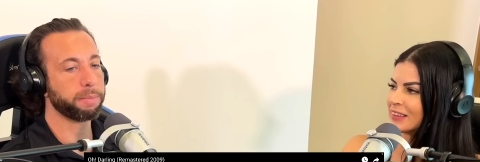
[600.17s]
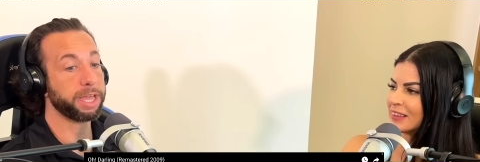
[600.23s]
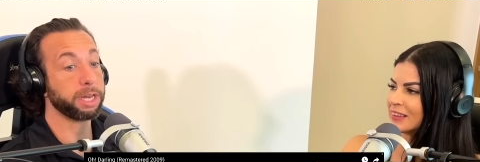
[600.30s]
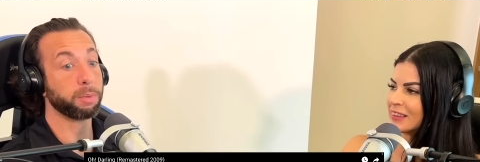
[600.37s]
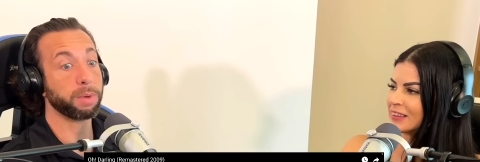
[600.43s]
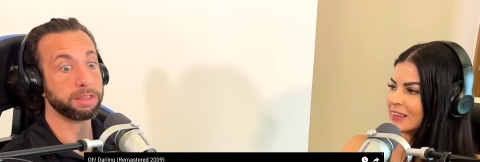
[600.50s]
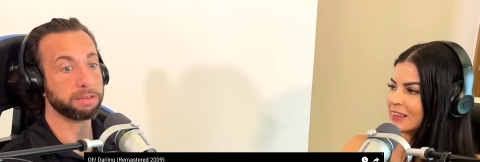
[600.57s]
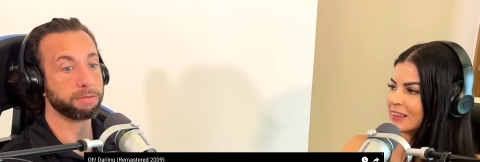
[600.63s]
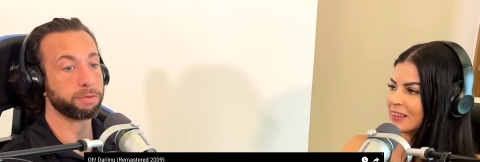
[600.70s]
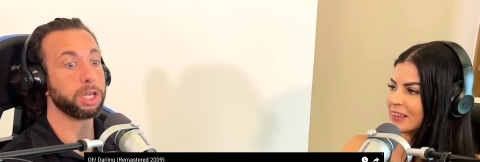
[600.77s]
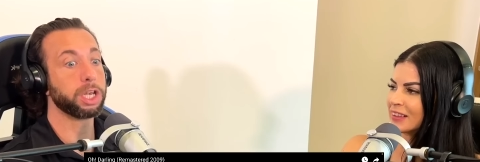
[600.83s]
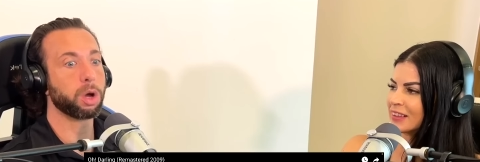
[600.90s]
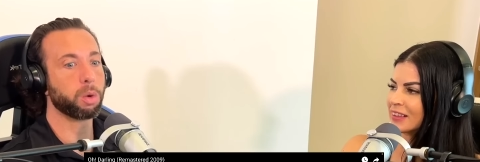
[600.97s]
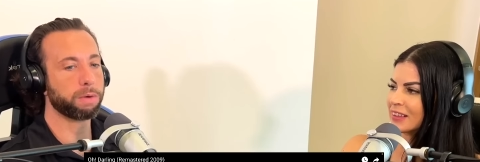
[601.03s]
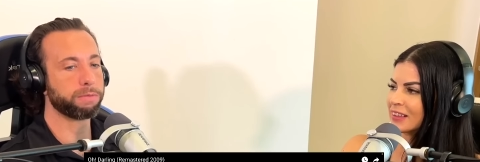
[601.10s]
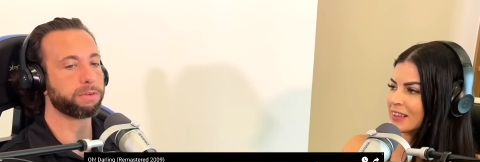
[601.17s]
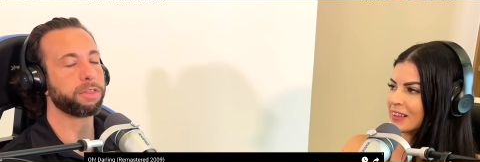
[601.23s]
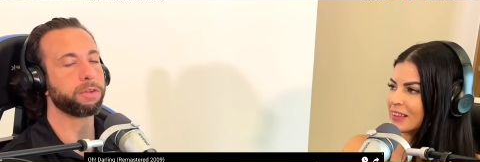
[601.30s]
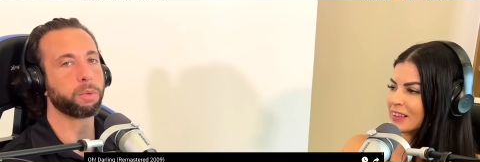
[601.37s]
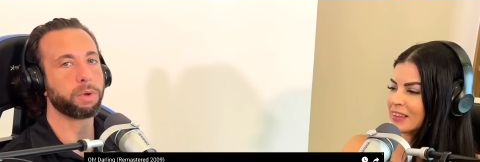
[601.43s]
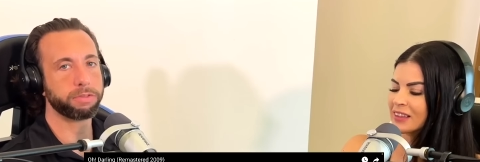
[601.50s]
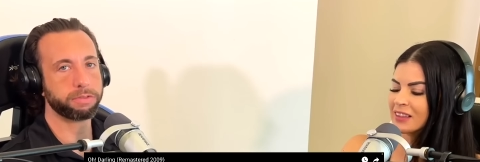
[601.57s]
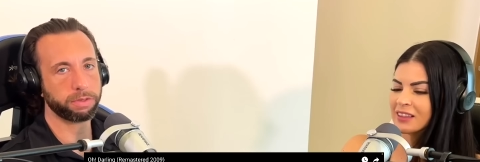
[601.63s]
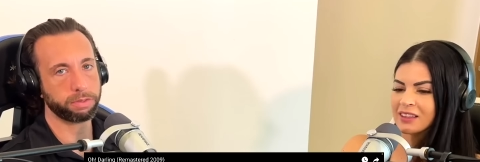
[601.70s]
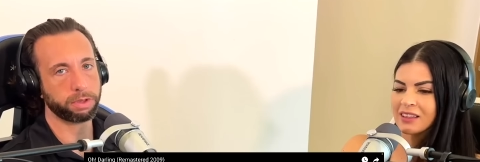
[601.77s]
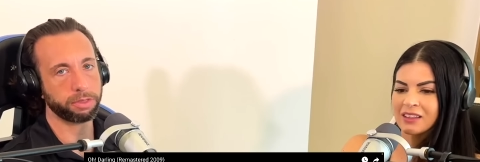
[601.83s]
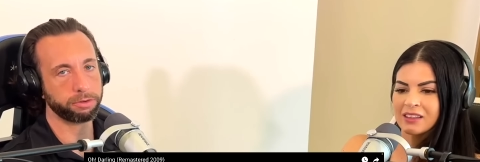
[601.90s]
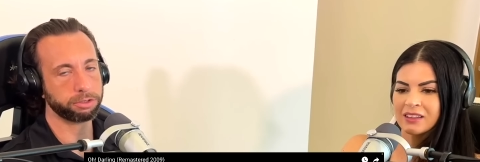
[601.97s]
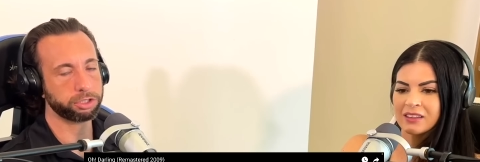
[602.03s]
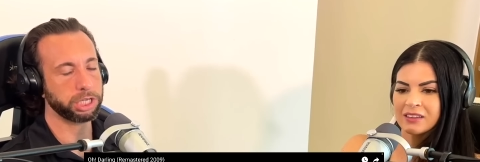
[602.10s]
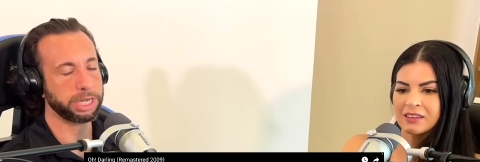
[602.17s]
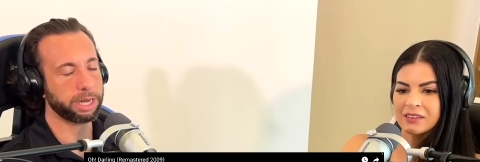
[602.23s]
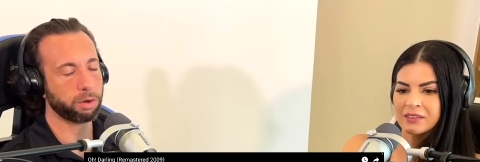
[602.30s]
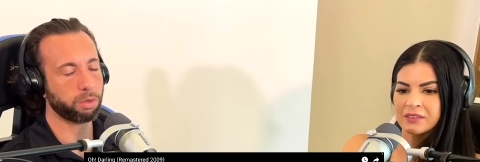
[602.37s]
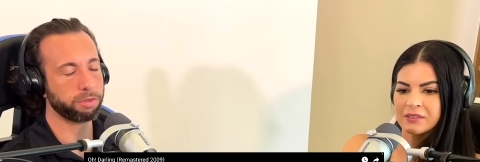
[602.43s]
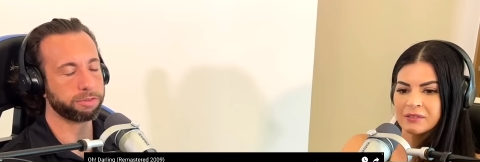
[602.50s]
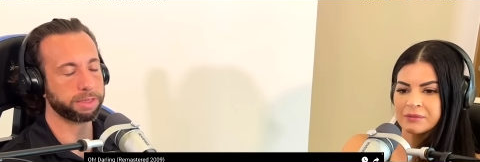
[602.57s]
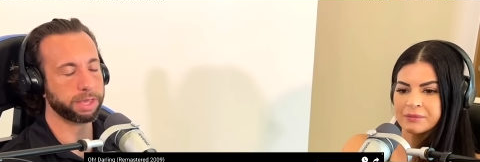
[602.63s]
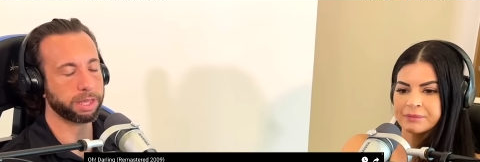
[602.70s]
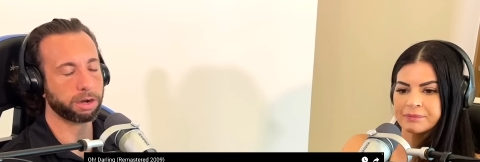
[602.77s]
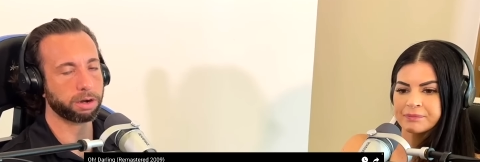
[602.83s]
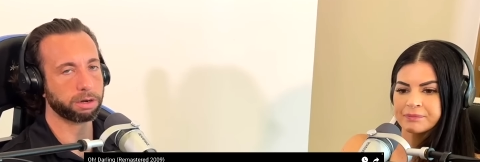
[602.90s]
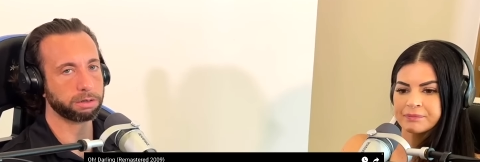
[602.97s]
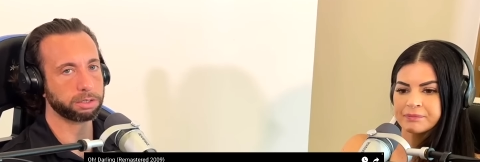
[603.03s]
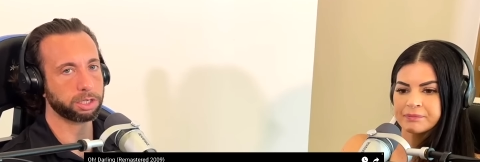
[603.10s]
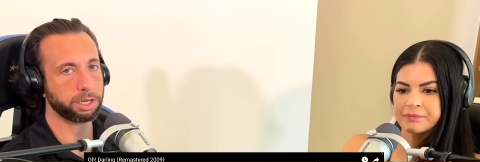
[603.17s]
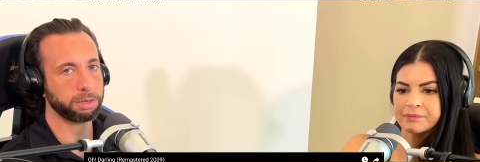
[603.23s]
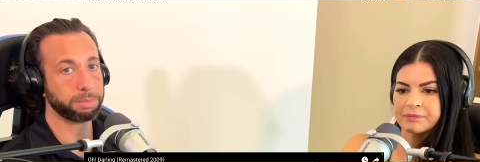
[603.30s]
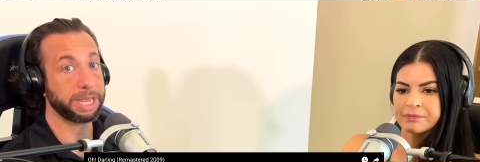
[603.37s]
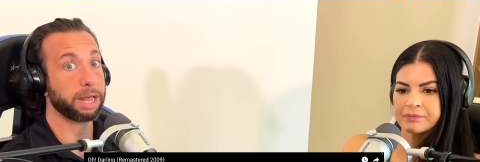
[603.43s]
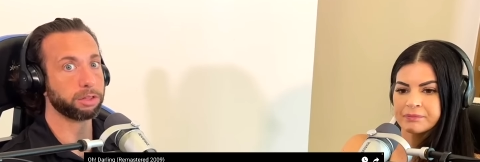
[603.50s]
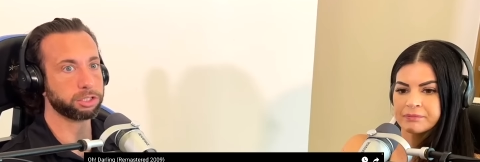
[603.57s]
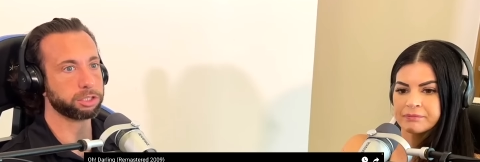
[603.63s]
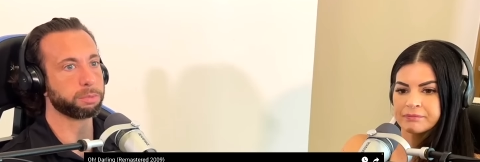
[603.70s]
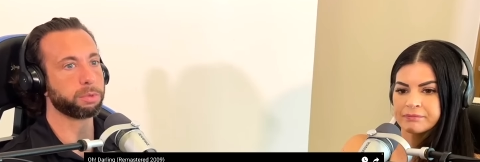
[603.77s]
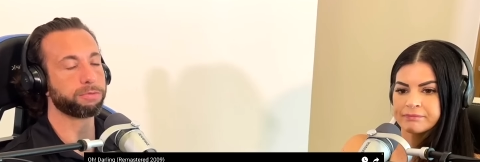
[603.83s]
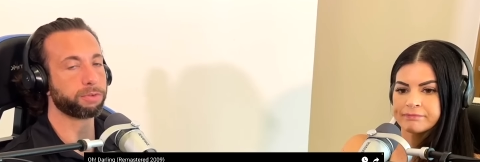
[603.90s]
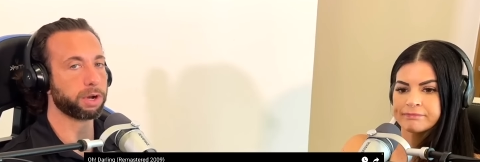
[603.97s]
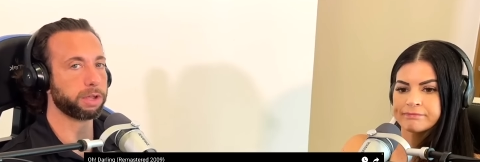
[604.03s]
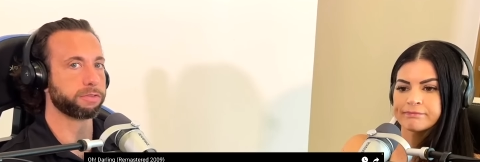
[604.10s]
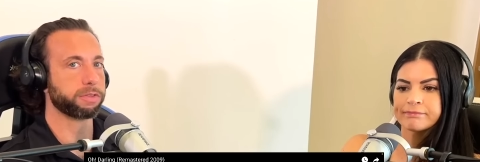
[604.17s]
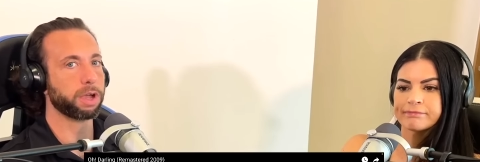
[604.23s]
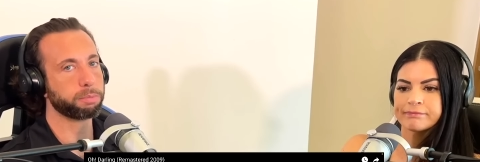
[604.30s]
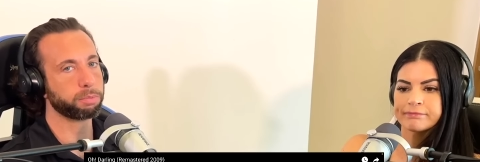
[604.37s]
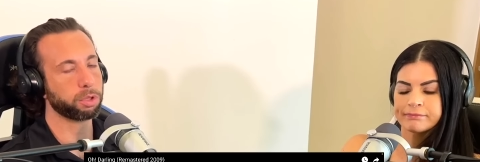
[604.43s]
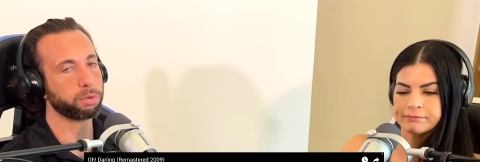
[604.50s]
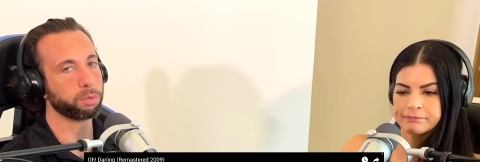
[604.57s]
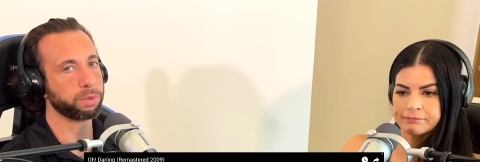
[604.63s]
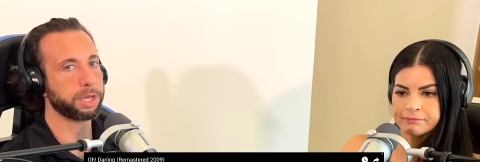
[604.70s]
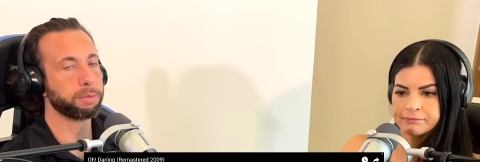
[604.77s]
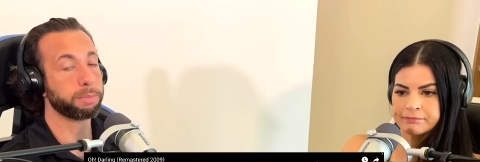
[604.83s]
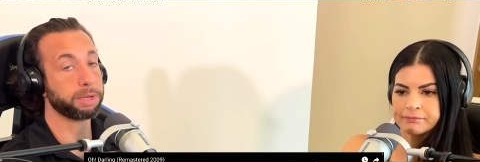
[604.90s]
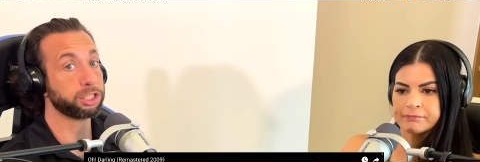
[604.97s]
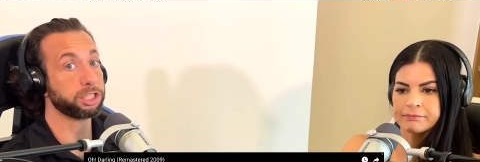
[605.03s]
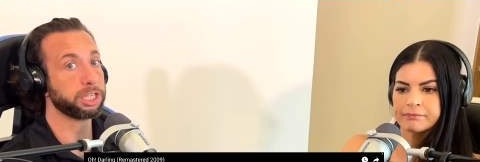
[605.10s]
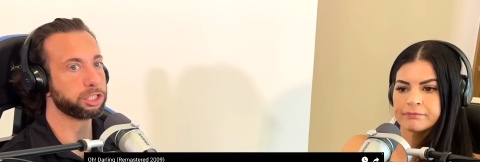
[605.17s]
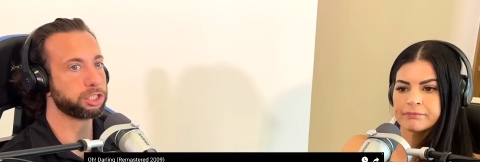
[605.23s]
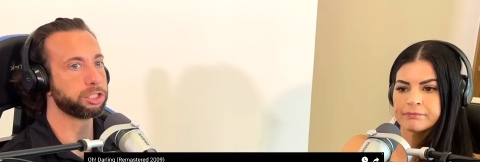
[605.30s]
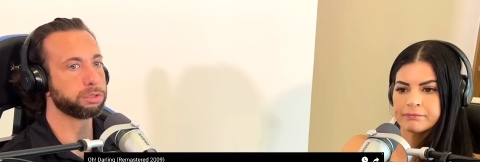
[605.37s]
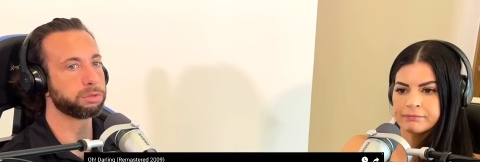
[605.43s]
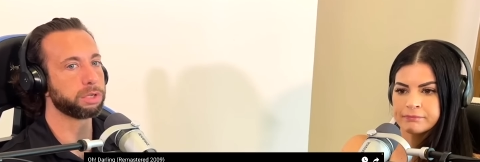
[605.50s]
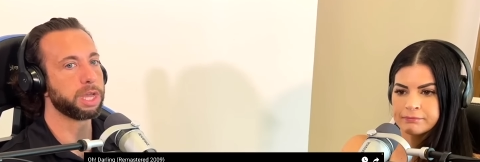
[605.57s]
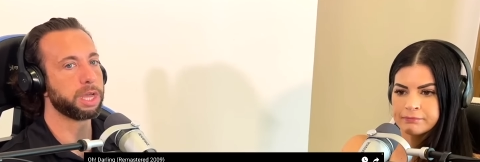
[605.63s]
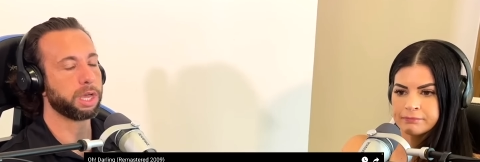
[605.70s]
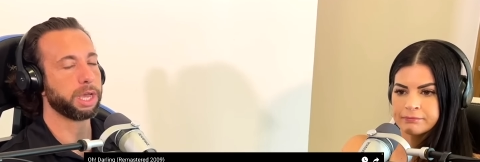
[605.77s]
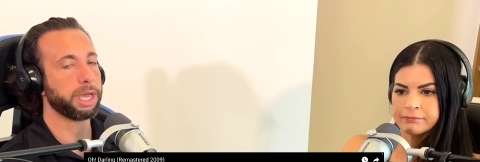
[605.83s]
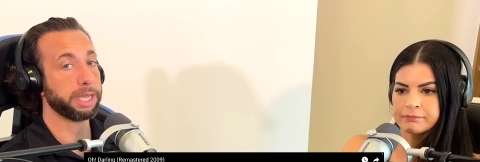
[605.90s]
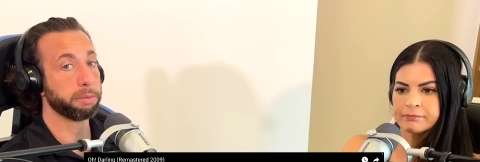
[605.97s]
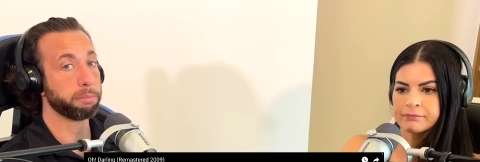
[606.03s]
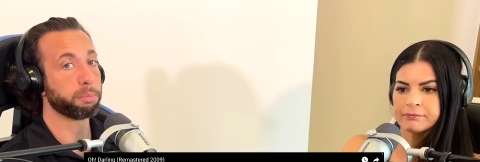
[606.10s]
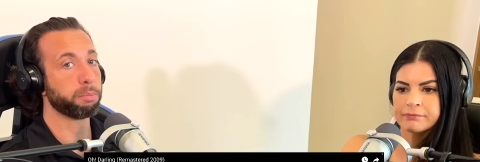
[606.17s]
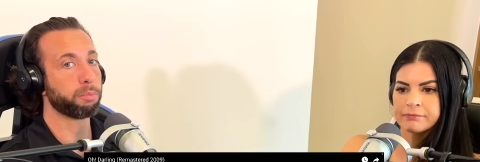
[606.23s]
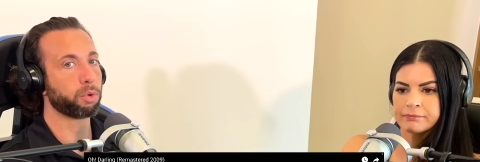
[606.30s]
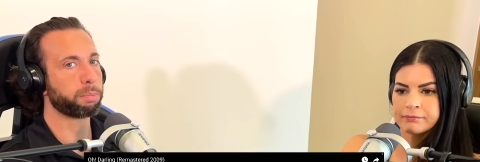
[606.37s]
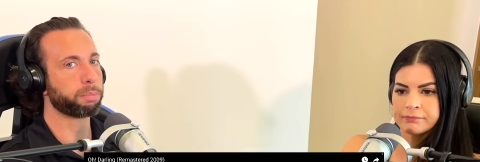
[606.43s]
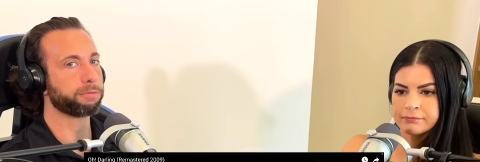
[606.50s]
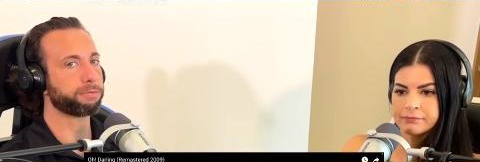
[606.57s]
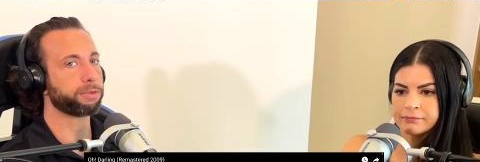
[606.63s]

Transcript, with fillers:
Speaker 1: um, anyways, if you know of other ones on the other channels that are going to be eligible for us to upload without much issue, and more